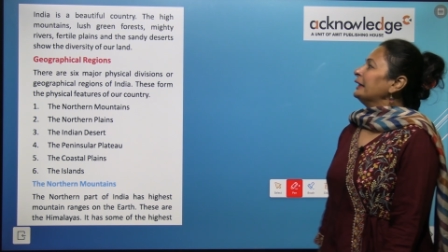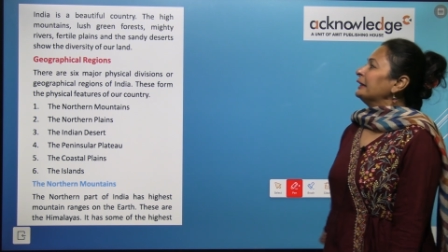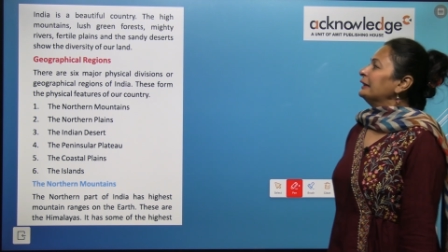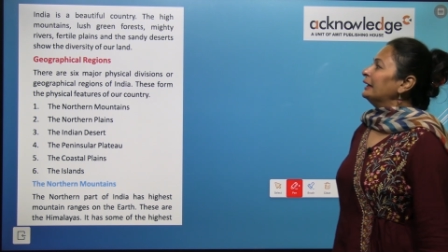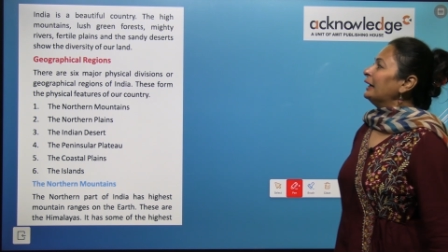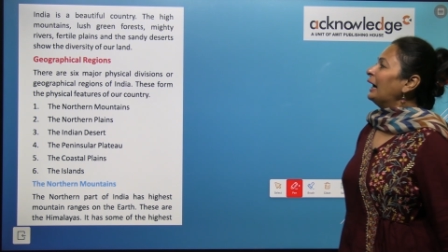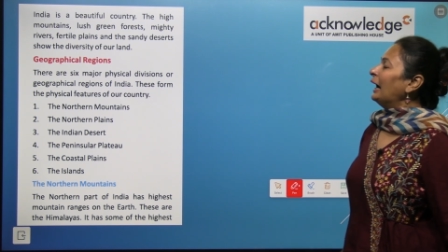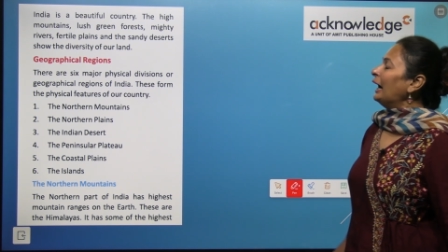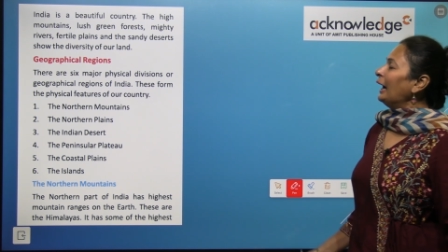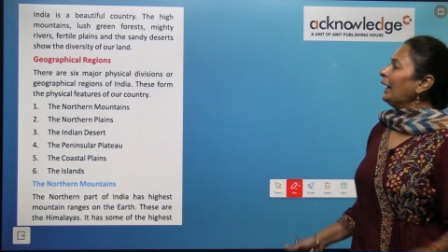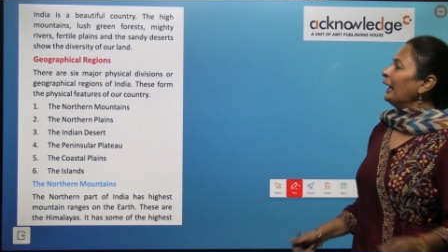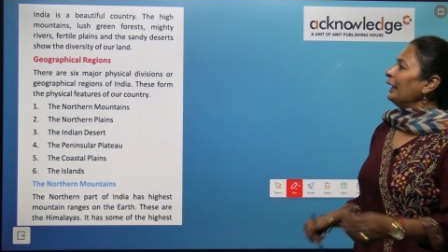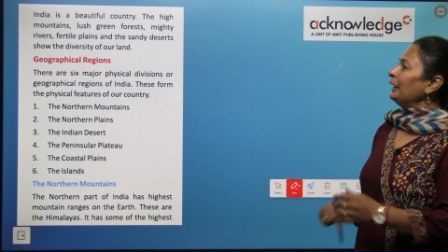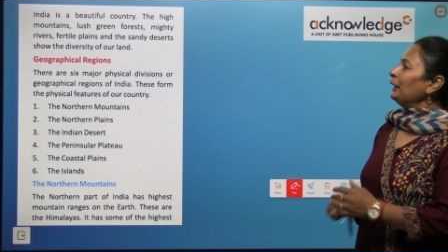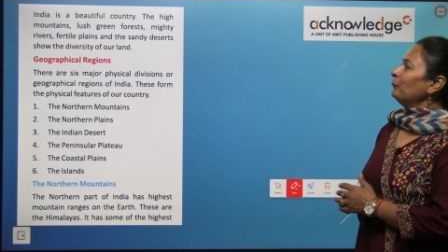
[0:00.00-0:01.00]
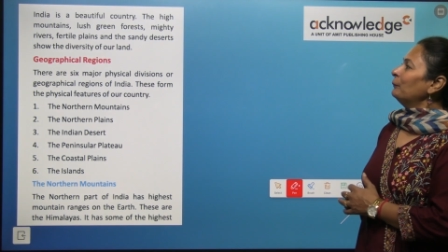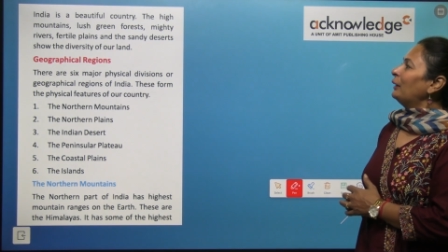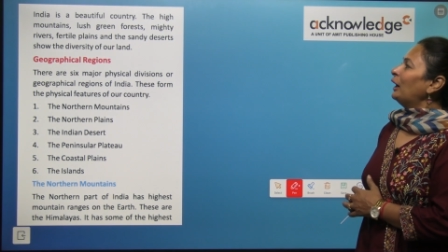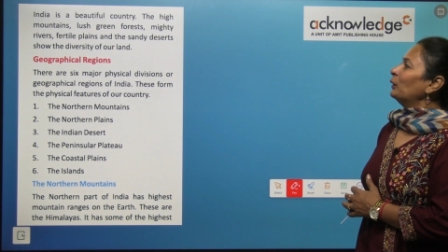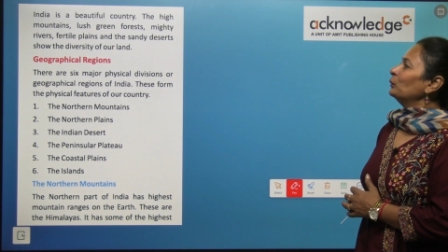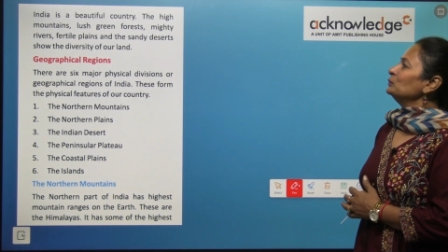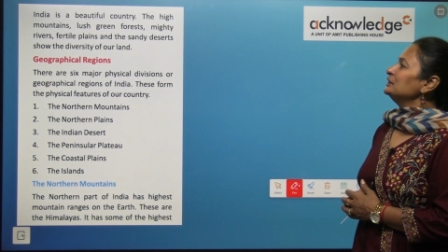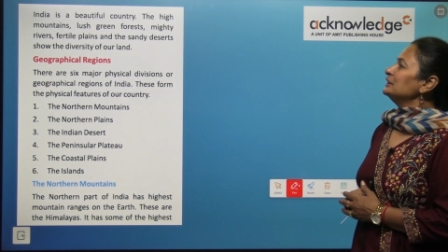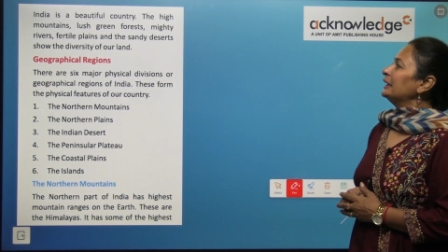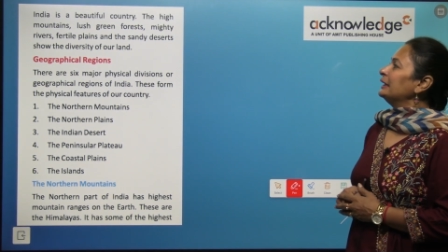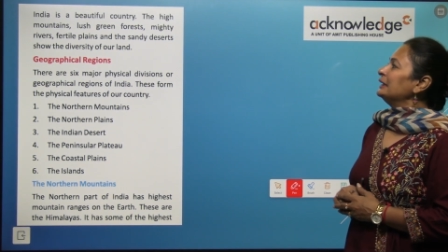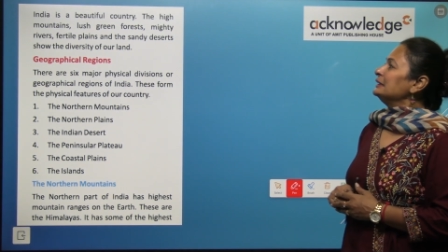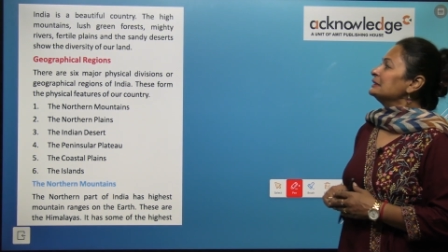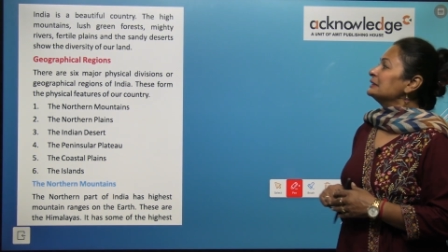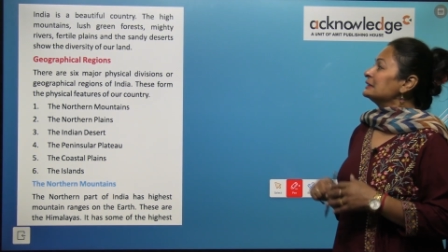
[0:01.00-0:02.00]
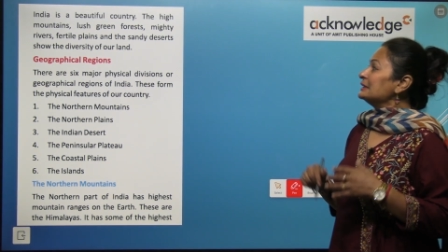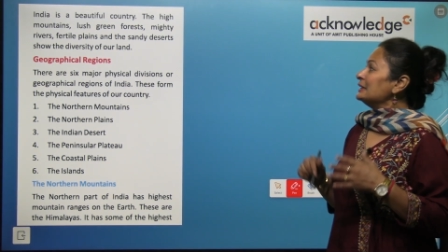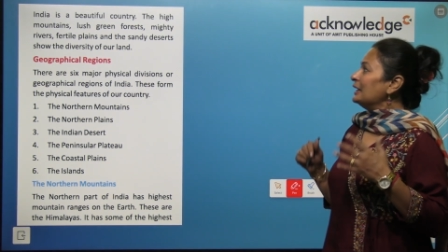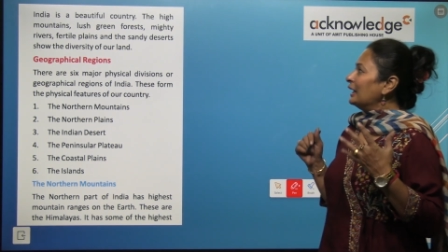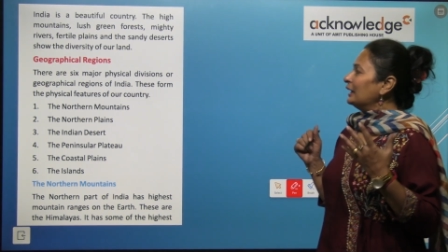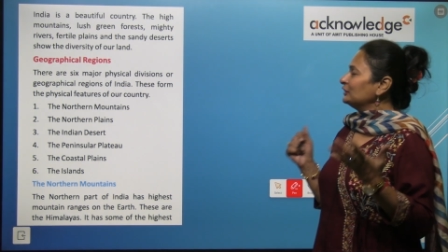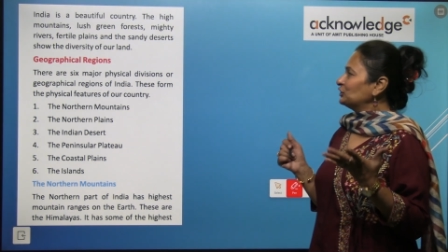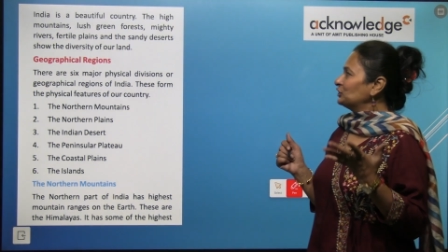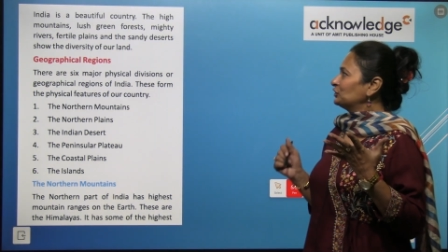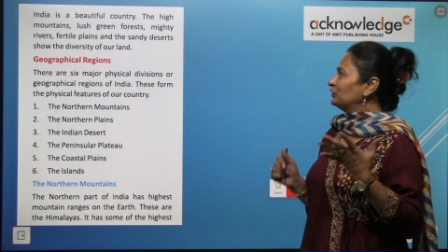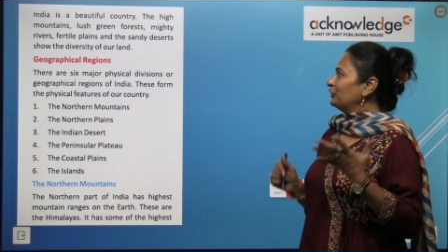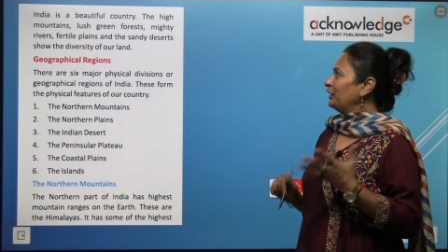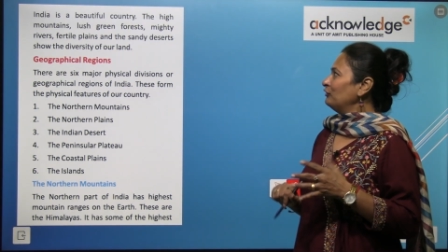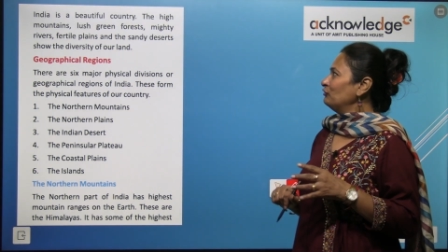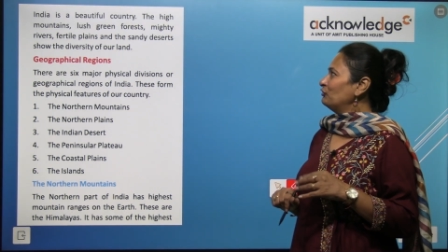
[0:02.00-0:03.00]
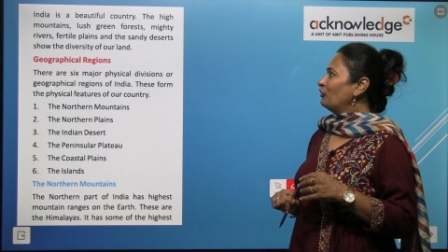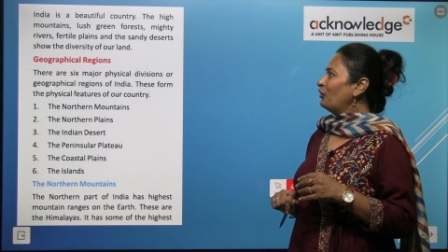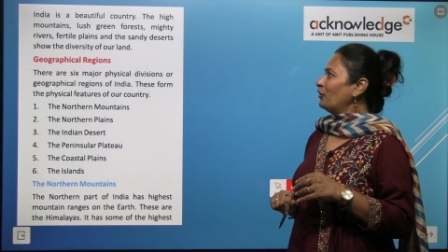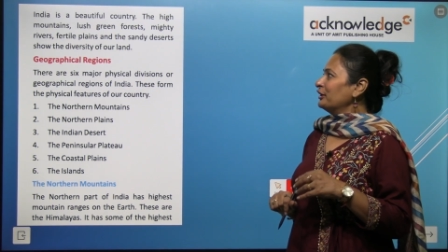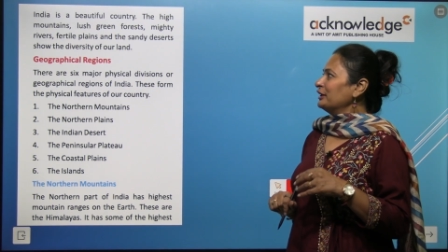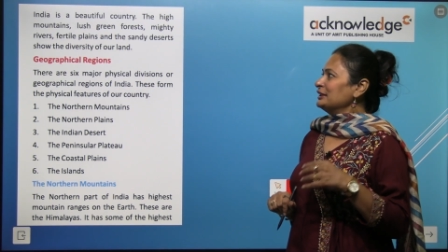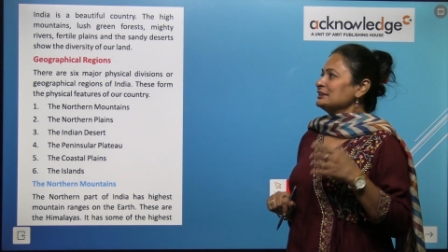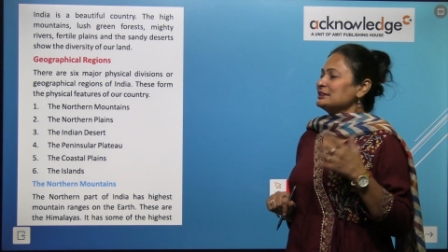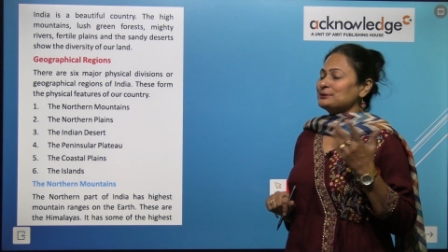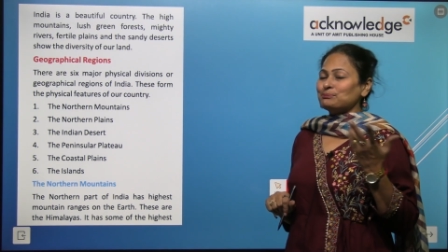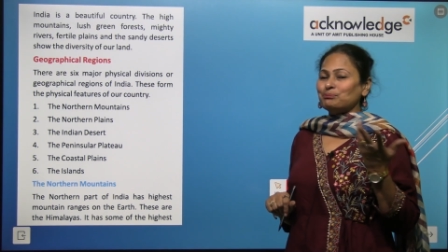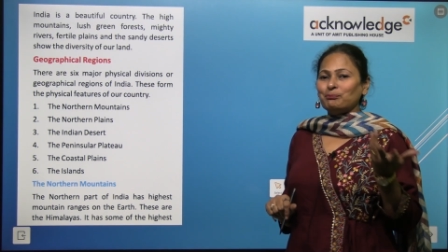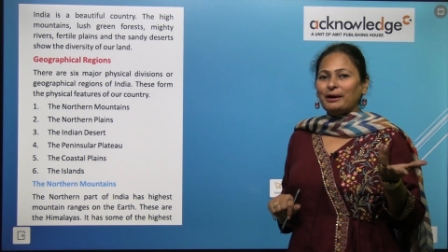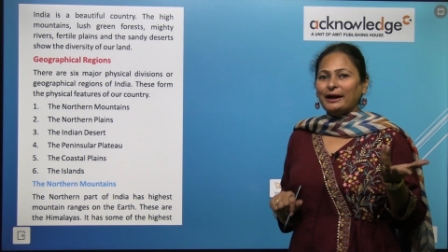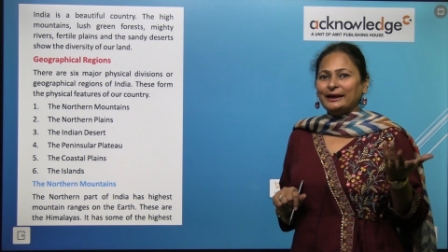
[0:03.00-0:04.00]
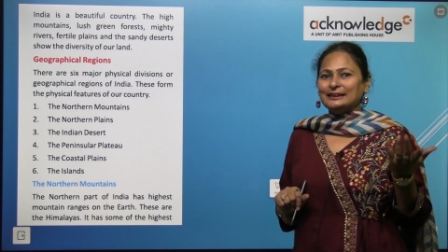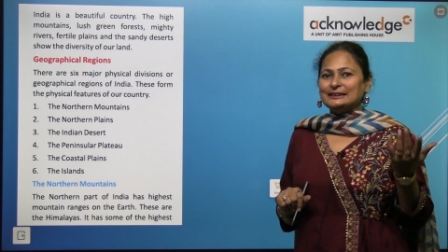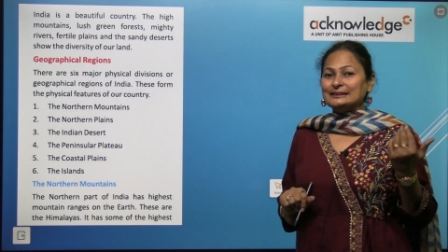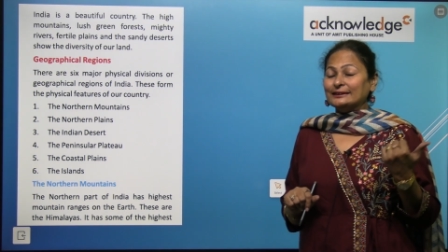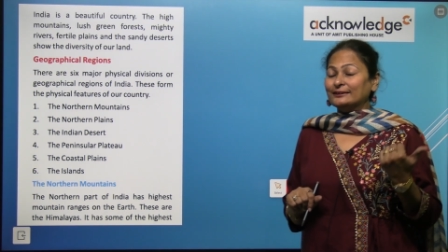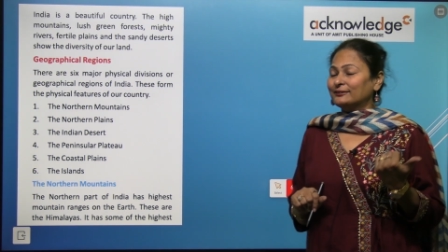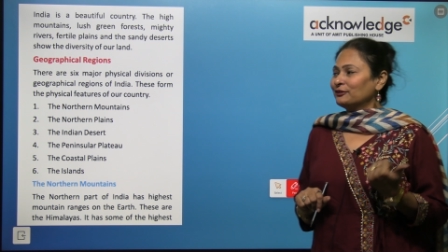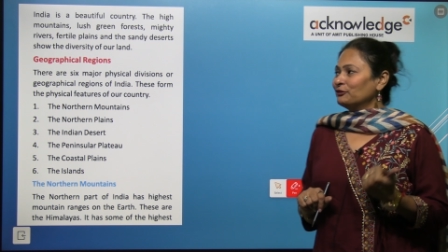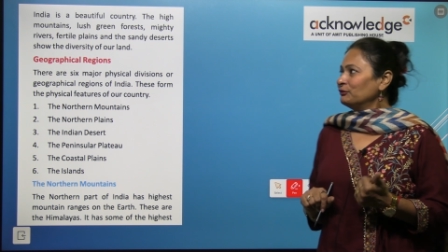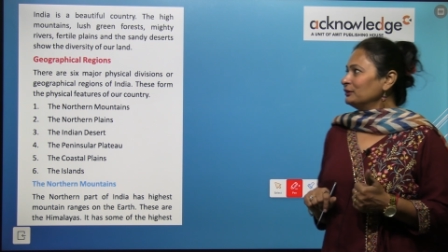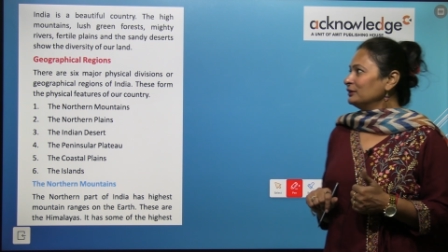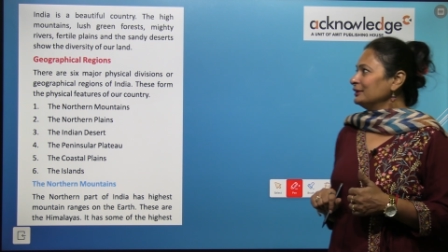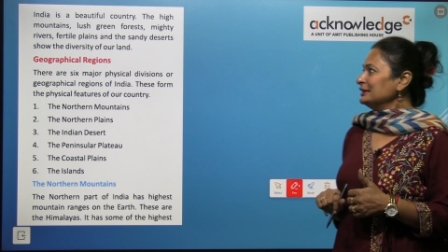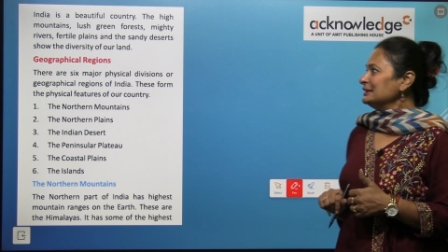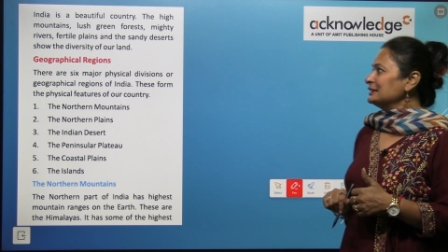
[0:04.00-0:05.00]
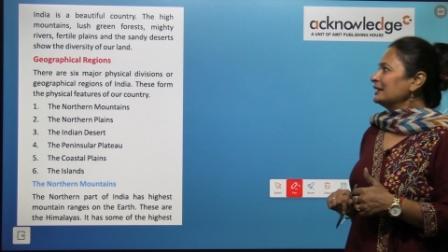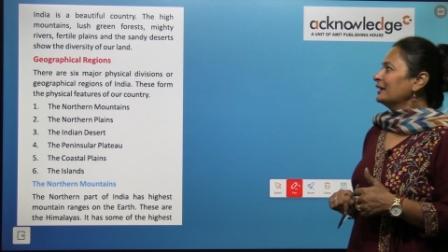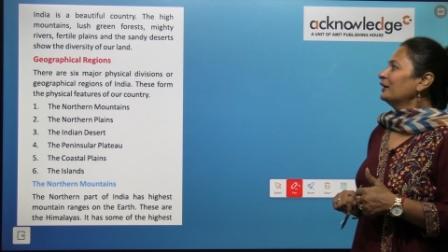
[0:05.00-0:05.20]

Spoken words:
The high mountains, lush green forests, mighty rivers,